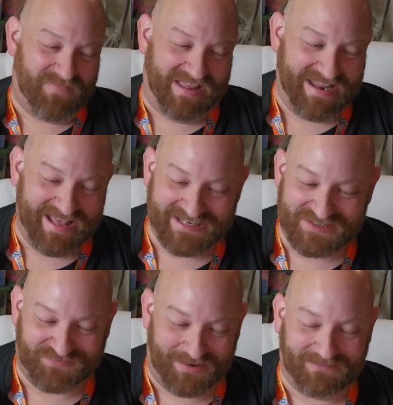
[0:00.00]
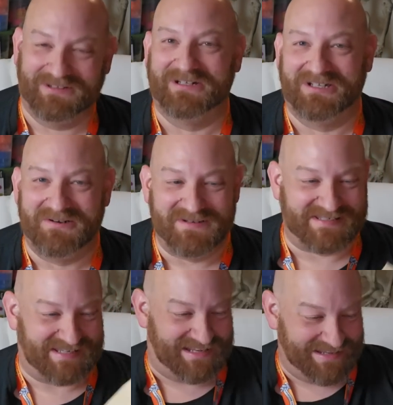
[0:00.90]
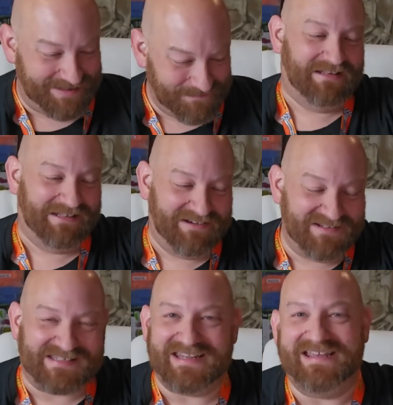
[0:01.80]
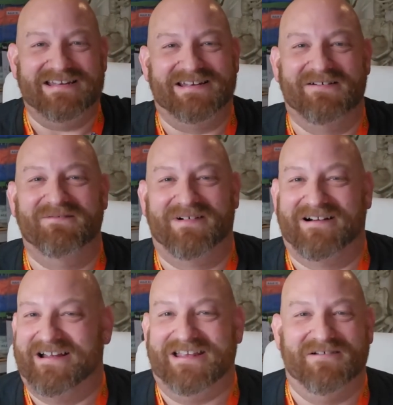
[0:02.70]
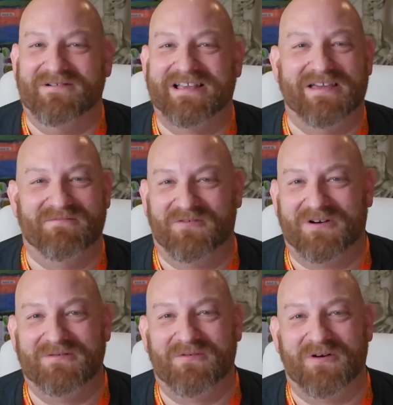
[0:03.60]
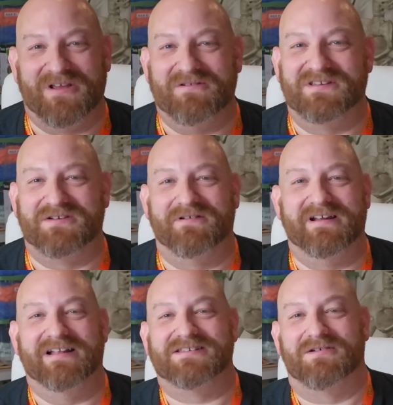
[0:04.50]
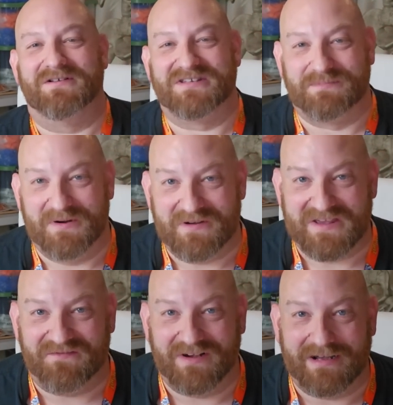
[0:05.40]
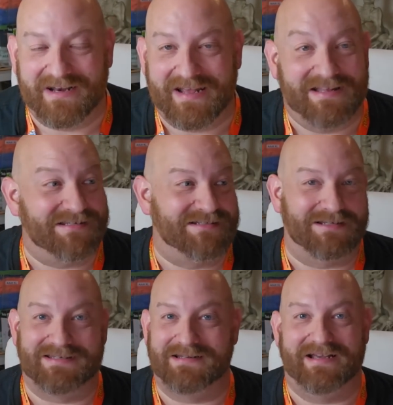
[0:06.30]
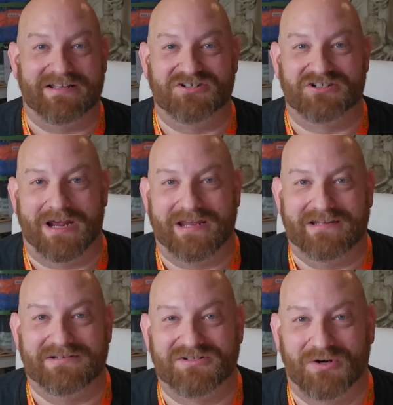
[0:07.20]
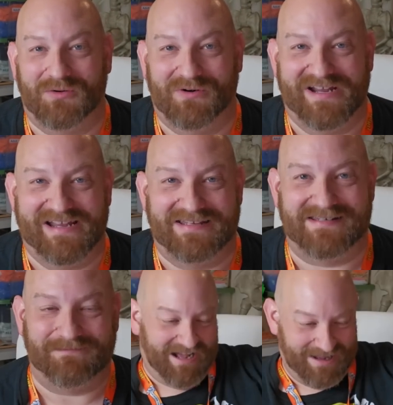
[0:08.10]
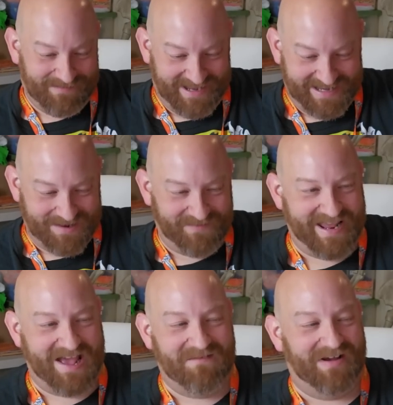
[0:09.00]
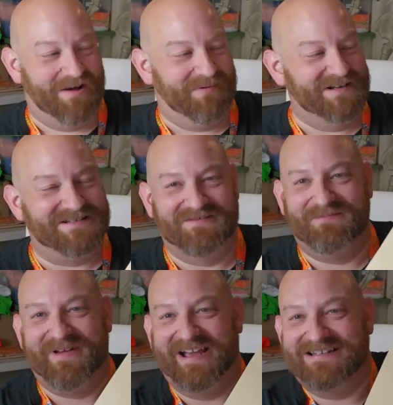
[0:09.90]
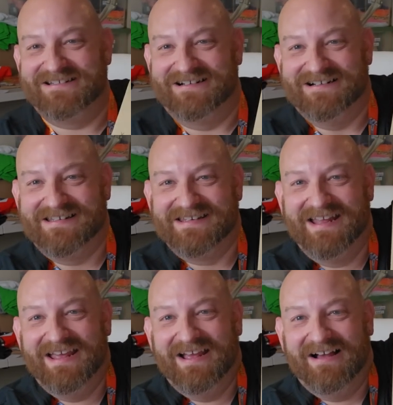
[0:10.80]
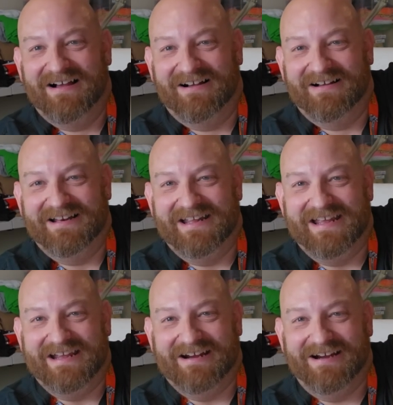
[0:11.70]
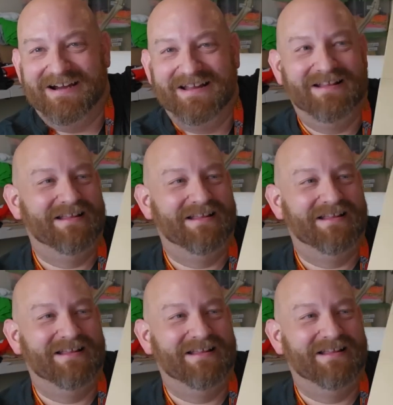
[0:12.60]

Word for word: And that is from Lucy. Lucy, don't worry. You will get more and more used to it. It's all spooky fun. It's just like giant toys. Um, and then we have a bunch of pictures on here.